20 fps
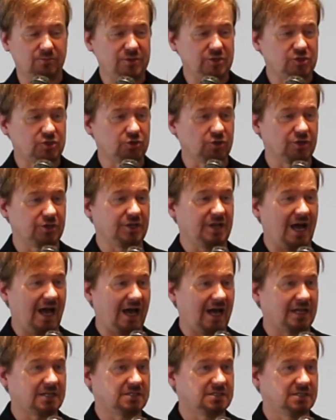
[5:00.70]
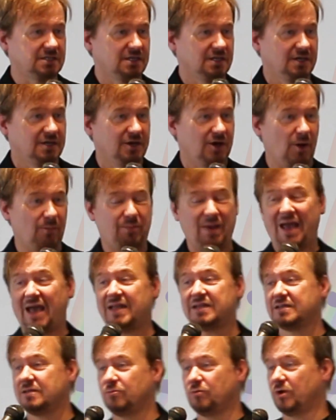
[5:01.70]
we should not
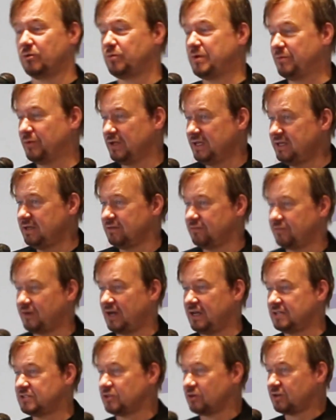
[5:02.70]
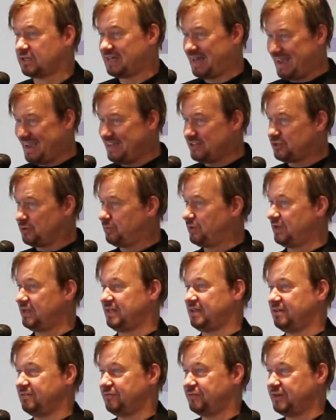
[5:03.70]
abandon what we believe. It's okay to
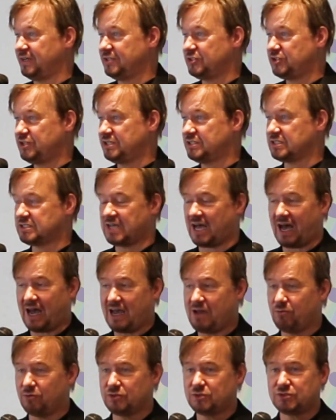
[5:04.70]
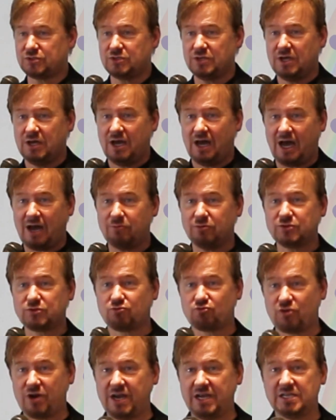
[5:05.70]
believe in Jesus. I was
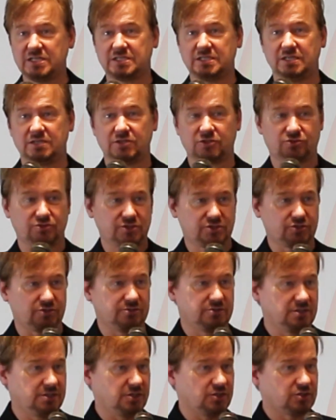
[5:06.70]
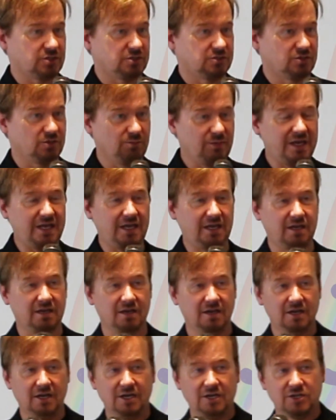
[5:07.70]
raised in the Christian tradition. To
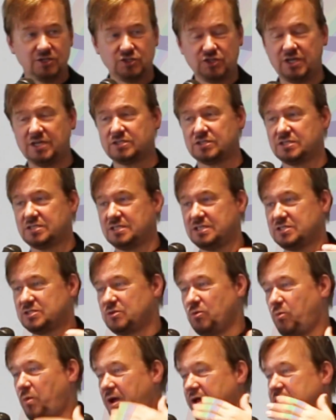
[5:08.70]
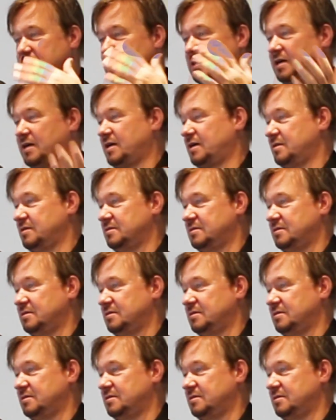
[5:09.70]
me, Jesus is the way to God.